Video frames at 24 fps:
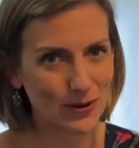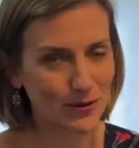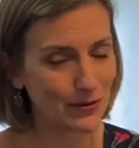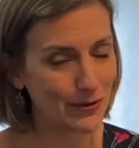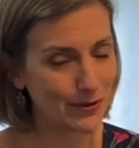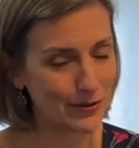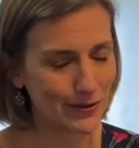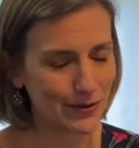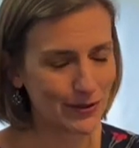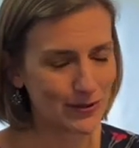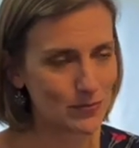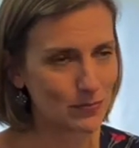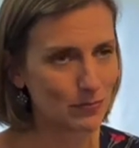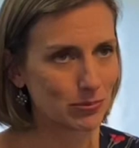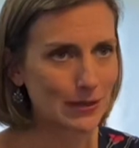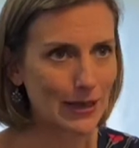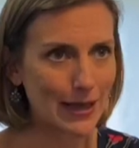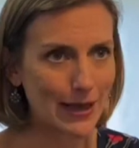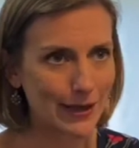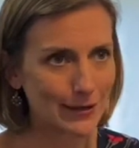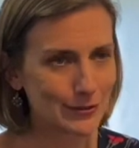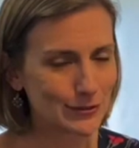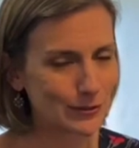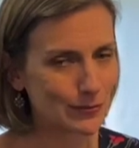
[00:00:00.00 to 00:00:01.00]
whether it's
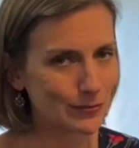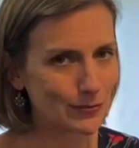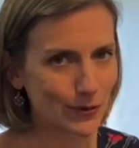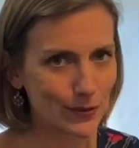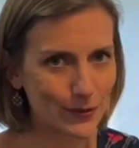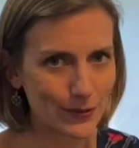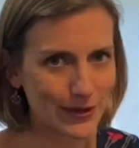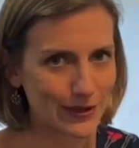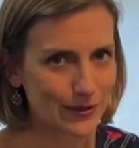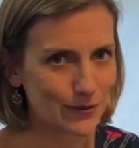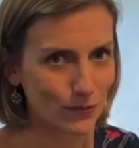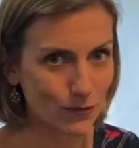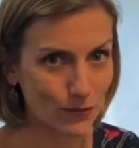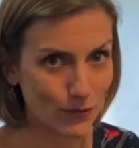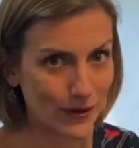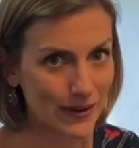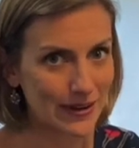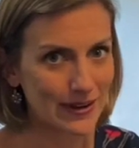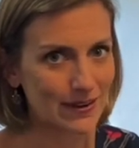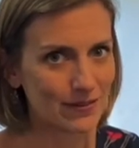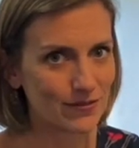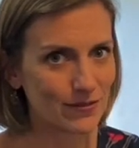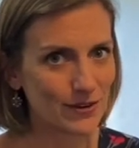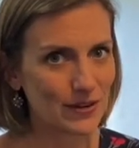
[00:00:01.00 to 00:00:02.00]
blocked or broken,
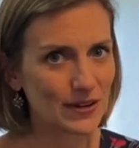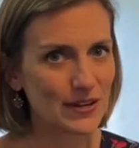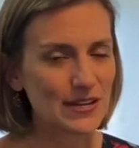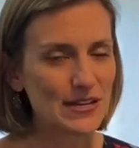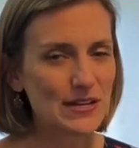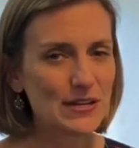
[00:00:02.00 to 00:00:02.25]
whatever.